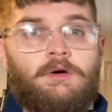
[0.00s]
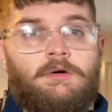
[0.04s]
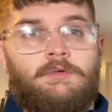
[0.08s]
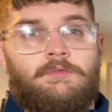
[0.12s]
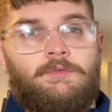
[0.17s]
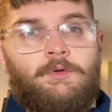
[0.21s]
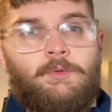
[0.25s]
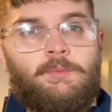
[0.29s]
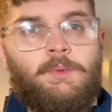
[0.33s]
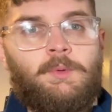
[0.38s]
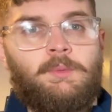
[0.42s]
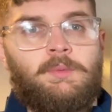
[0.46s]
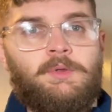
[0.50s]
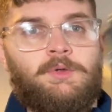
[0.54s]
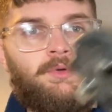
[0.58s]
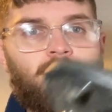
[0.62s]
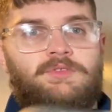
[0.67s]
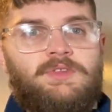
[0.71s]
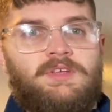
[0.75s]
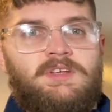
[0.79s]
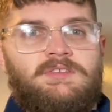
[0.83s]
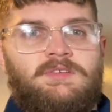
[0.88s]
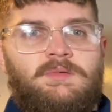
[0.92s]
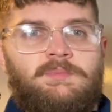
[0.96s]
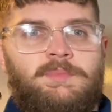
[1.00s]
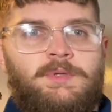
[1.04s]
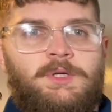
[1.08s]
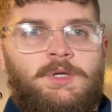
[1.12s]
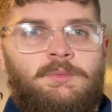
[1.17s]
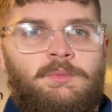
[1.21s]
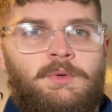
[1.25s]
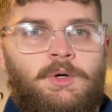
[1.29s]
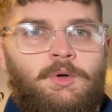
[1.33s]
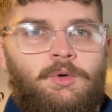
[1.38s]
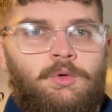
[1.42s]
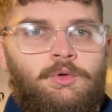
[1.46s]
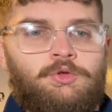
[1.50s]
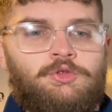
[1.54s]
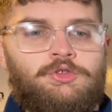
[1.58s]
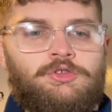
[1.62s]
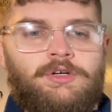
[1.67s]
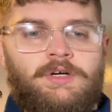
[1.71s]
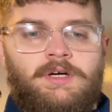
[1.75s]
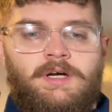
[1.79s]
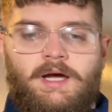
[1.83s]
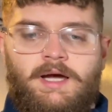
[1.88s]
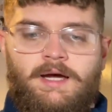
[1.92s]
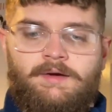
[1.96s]
football boots. These are Puma
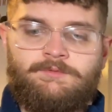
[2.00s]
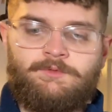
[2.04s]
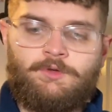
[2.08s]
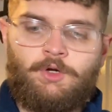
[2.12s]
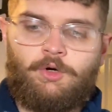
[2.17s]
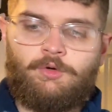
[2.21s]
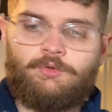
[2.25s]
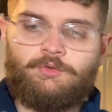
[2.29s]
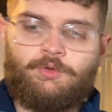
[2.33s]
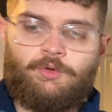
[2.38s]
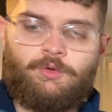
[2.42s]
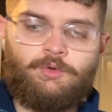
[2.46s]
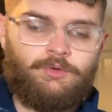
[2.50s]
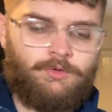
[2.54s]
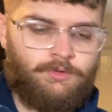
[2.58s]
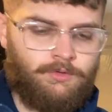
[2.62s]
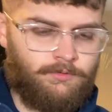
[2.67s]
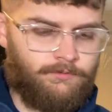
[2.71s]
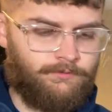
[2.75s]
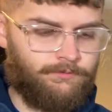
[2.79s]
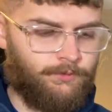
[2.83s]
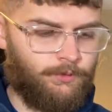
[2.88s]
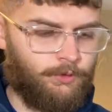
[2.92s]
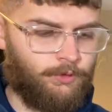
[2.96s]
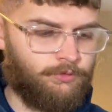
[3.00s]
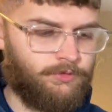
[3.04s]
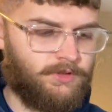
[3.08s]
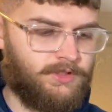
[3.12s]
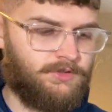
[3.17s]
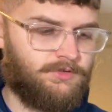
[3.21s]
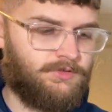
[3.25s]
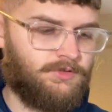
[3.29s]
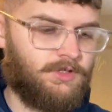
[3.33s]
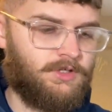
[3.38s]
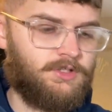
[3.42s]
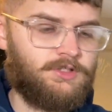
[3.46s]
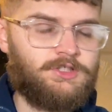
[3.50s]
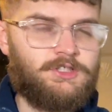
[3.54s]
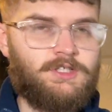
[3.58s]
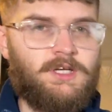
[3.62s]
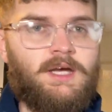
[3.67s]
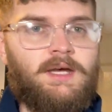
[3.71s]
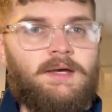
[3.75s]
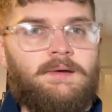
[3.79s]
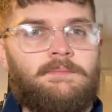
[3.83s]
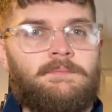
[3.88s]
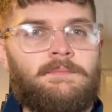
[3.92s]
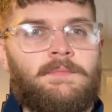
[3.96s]
Ultra. I've not done full research
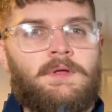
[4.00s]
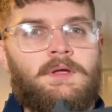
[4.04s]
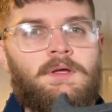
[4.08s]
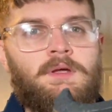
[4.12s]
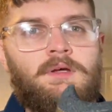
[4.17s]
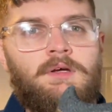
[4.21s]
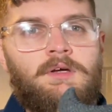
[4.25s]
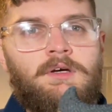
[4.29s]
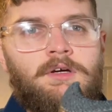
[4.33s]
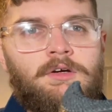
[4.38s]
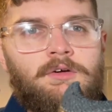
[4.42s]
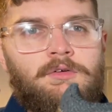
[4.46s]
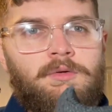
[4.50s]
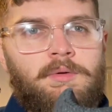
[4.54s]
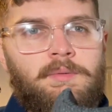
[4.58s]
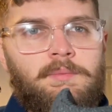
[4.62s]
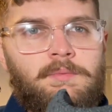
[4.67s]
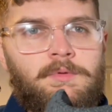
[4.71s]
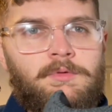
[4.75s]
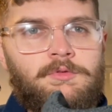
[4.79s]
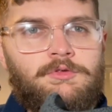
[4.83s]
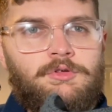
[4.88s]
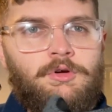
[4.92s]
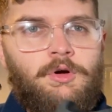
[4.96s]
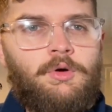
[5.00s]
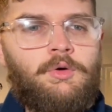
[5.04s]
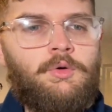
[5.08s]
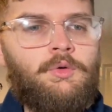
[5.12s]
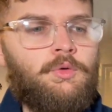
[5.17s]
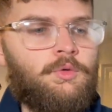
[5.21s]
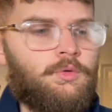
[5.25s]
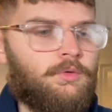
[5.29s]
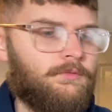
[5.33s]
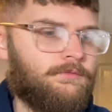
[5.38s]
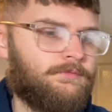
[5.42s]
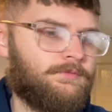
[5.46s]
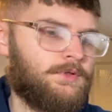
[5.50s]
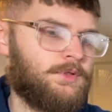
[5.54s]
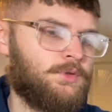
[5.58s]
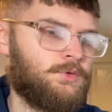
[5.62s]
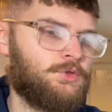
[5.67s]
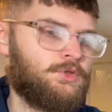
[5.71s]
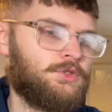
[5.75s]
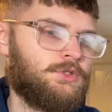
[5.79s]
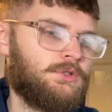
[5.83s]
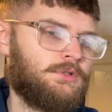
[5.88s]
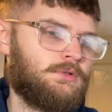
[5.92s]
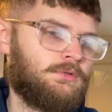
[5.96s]
yet. Grip Control
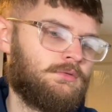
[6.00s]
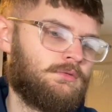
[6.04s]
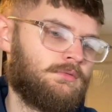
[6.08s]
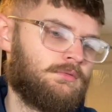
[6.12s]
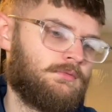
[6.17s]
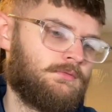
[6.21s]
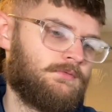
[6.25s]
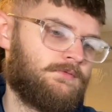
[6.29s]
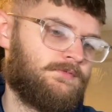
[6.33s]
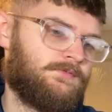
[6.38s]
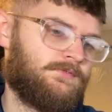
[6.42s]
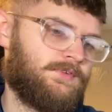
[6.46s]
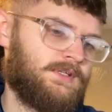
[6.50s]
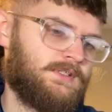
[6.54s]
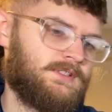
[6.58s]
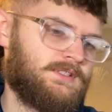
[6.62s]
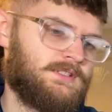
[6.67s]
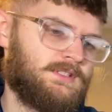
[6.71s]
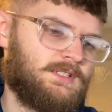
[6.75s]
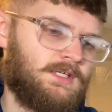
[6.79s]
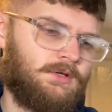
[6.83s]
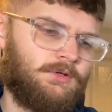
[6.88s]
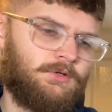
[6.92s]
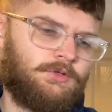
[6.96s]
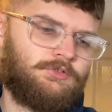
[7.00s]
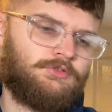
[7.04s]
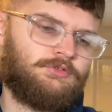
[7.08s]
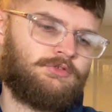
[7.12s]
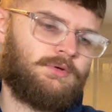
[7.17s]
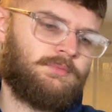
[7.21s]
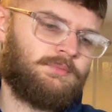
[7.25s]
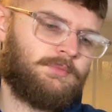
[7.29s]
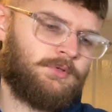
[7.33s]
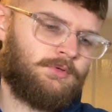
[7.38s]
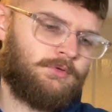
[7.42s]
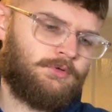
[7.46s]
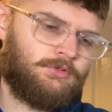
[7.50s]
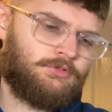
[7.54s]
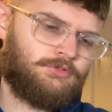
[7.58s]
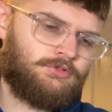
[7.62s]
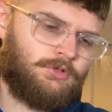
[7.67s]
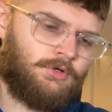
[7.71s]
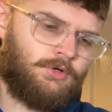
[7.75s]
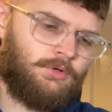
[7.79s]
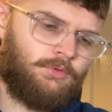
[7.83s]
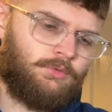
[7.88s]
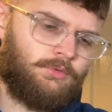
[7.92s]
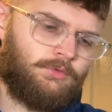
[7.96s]
Fusion Fit, is it? Oh no, it's Grip
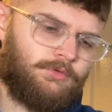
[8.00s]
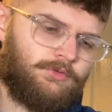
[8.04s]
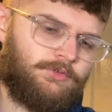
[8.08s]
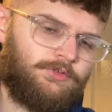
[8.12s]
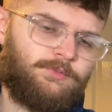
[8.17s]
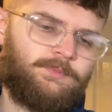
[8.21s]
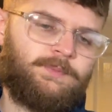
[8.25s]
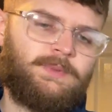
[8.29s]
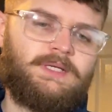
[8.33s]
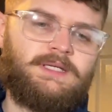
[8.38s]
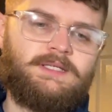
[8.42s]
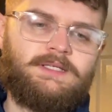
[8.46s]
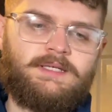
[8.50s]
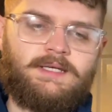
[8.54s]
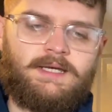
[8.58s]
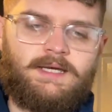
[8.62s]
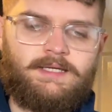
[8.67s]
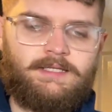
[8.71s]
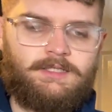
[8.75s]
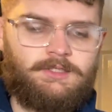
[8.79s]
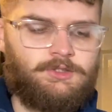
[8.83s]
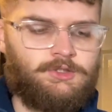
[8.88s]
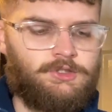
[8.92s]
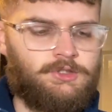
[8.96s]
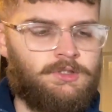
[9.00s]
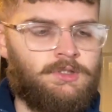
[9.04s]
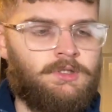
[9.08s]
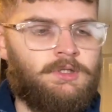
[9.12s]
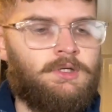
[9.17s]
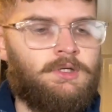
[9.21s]
Control Speed Cage,